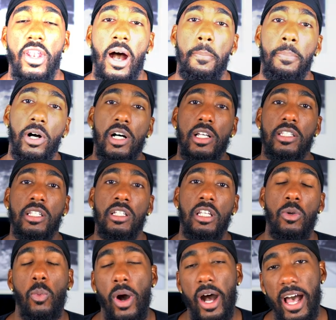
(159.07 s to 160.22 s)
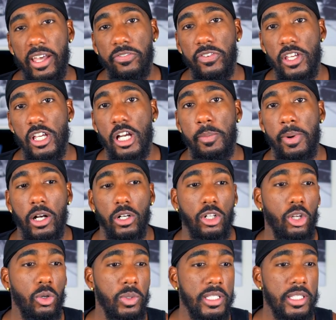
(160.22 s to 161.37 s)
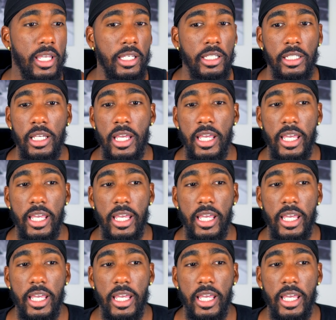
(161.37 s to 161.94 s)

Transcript: Now, personally, what I think about Chloe Ting